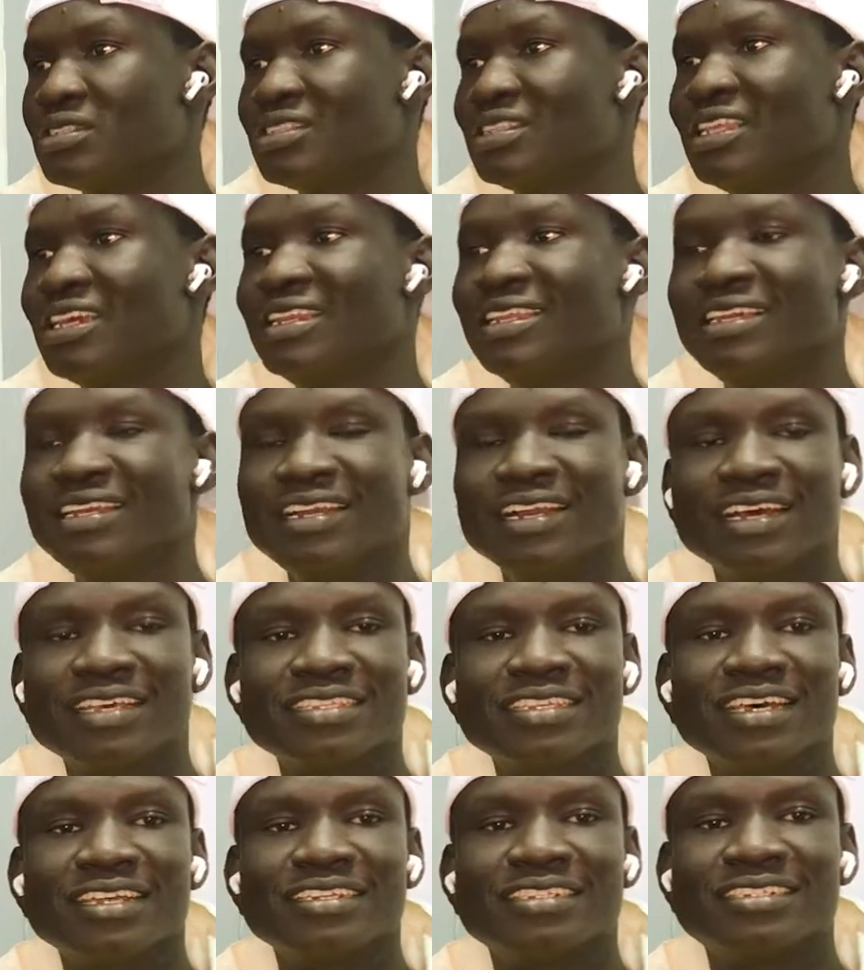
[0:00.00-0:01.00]
The niggas
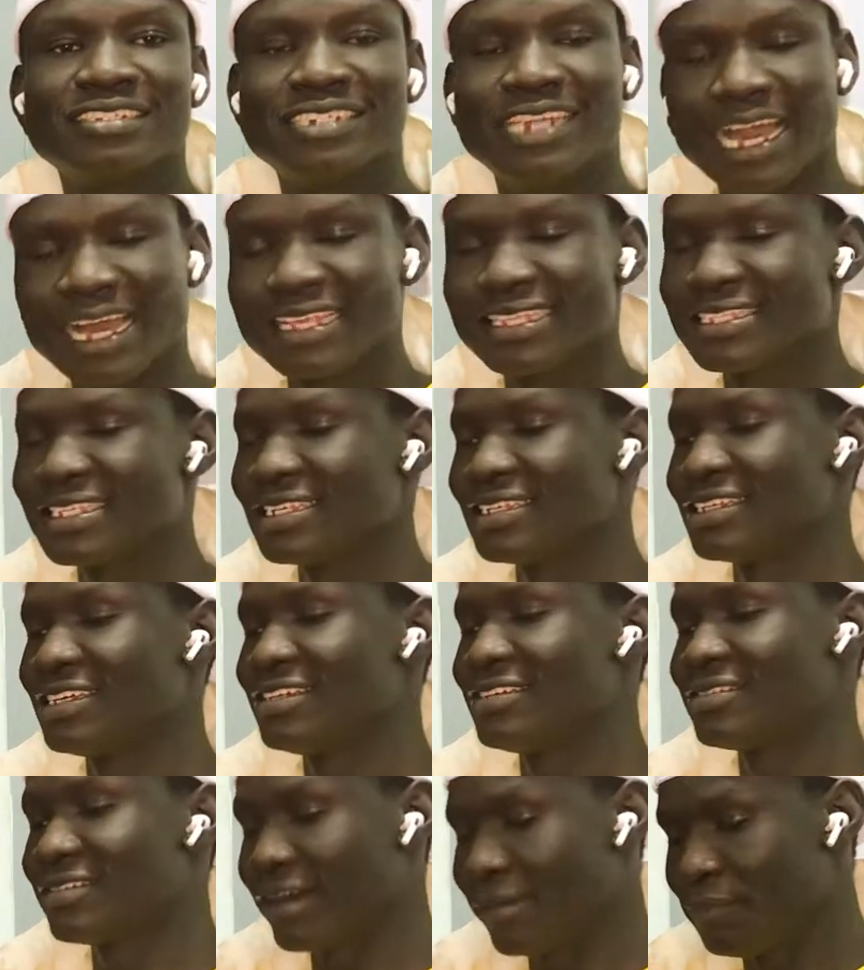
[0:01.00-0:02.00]
are dancing the
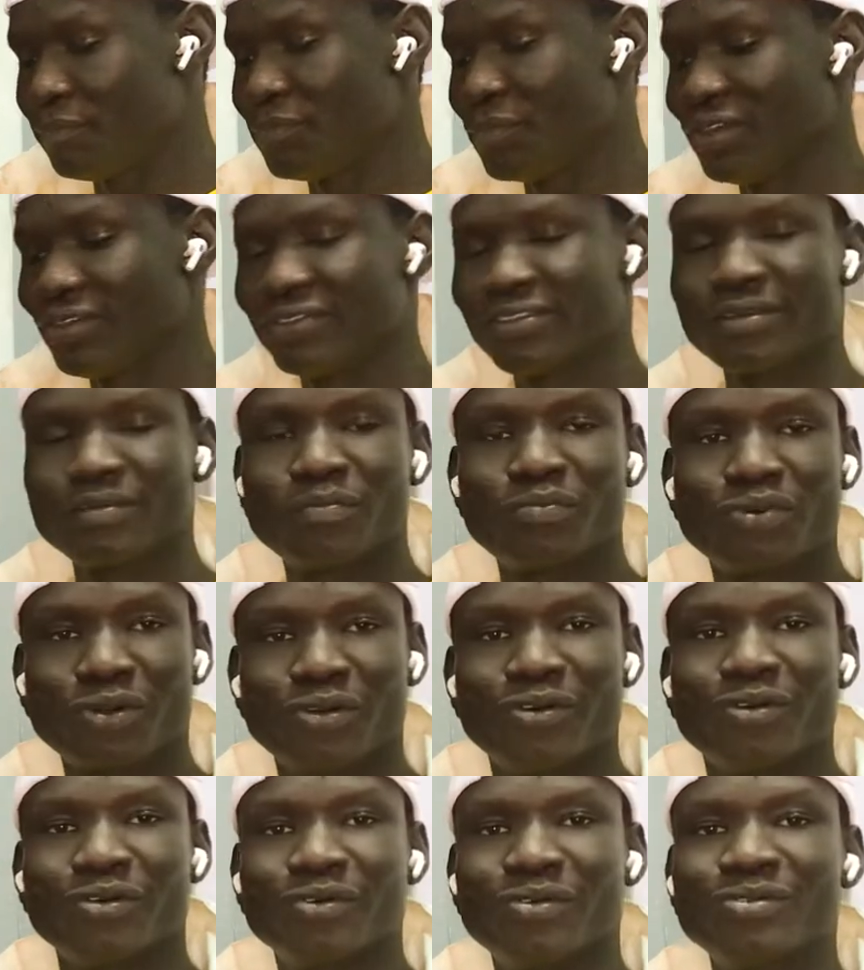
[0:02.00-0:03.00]
trap music,
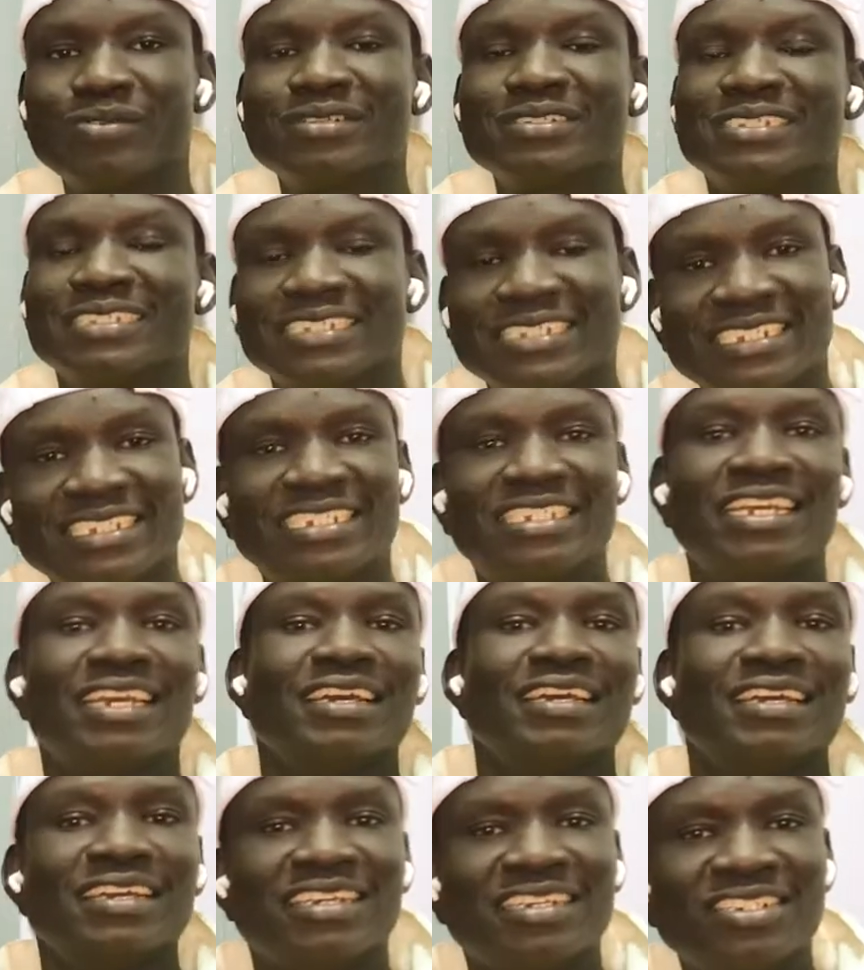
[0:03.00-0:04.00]
bro.
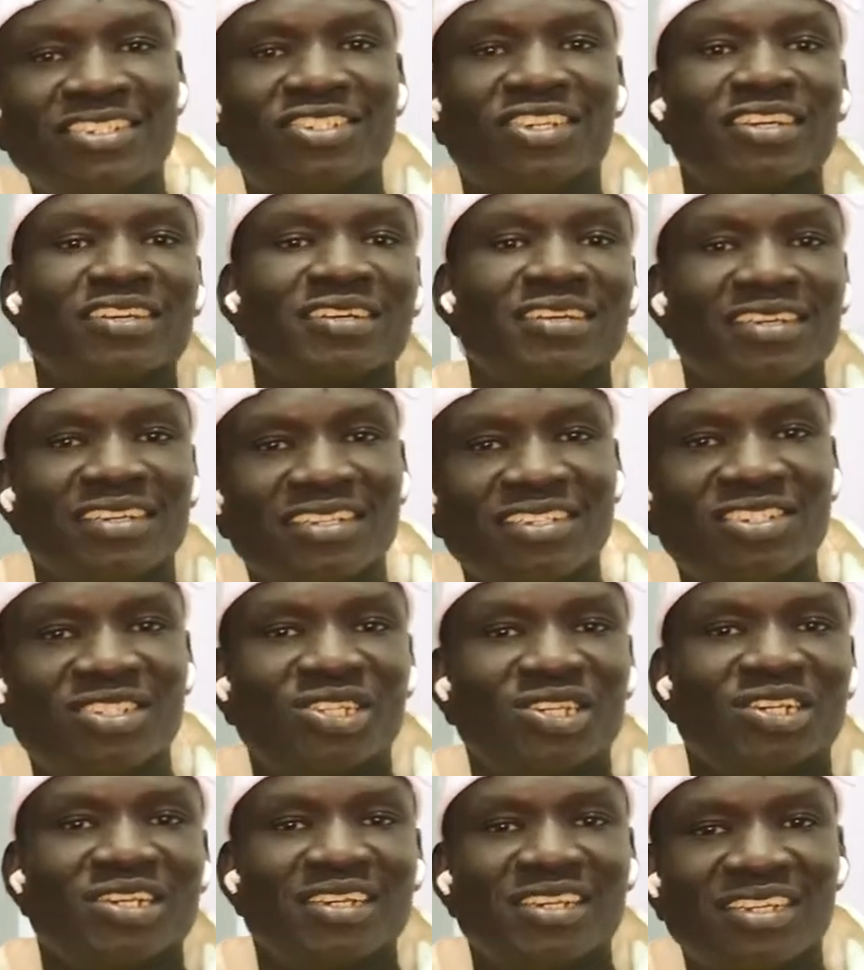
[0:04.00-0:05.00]
Shit, shit,
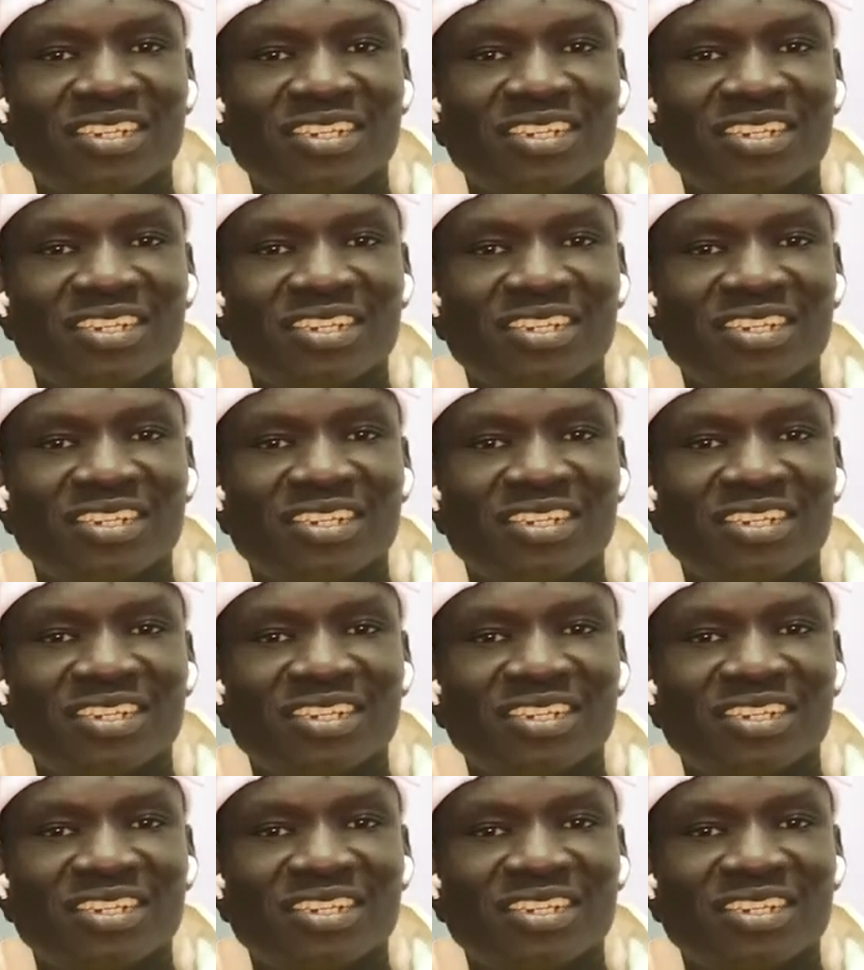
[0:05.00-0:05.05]
shit.